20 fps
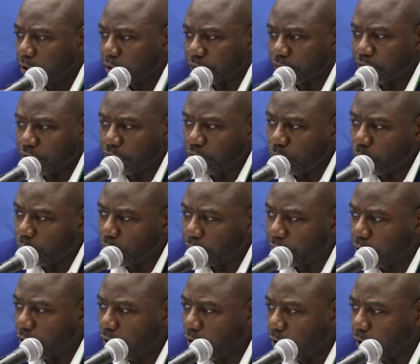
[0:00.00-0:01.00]
Continue to
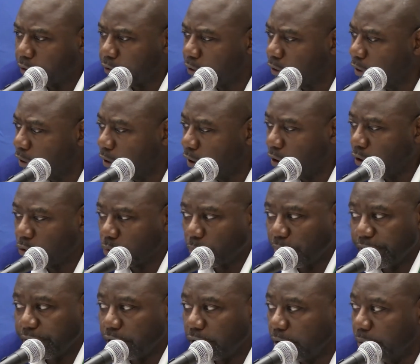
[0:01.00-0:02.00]
work hard all the
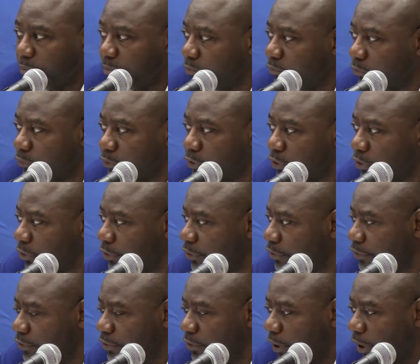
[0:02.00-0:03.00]
way up until
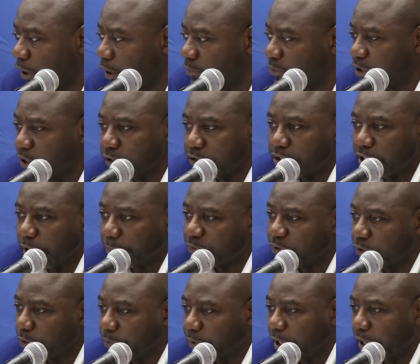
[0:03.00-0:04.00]
this um, state
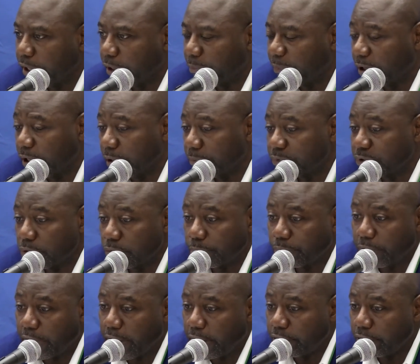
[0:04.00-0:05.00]
championship game. I'm so
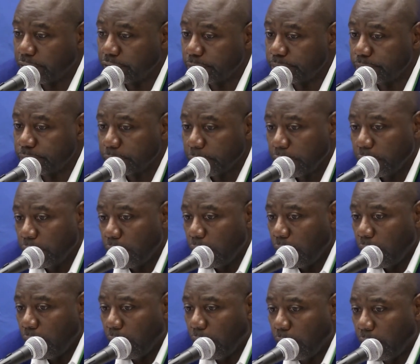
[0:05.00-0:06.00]
proud of them.
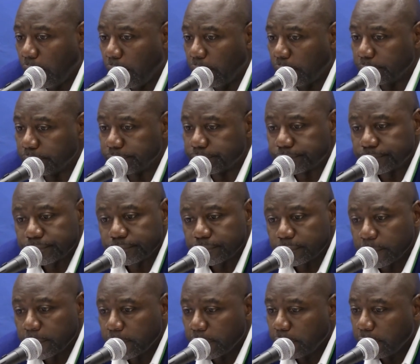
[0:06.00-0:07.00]
Um,
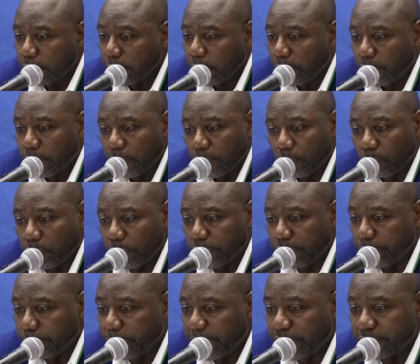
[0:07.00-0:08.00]
one
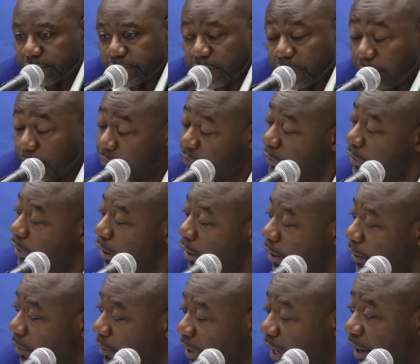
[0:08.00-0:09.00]
of the best teams
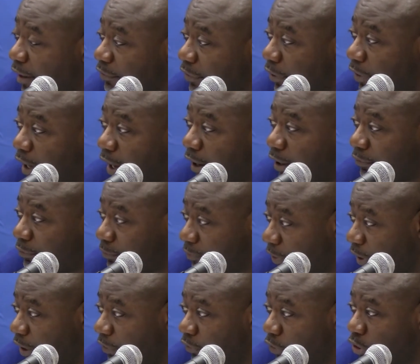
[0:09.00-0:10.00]
uh, I've,
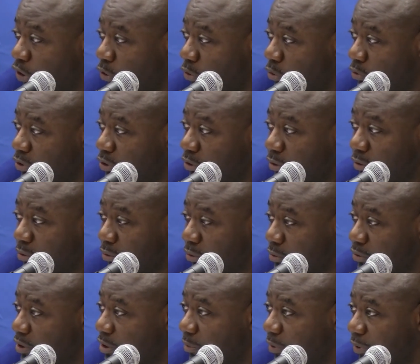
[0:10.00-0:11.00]
I've, ever coached.
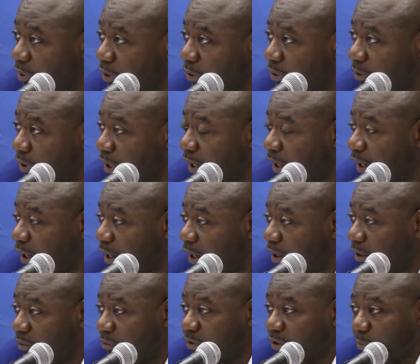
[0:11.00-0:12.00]
Some
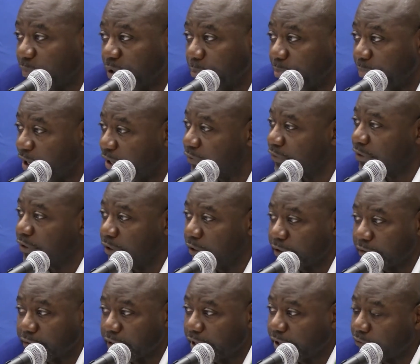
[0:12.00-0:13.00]
the and some of the best
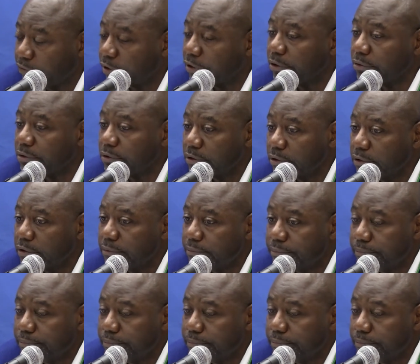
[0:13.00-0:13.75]
kids I have coached.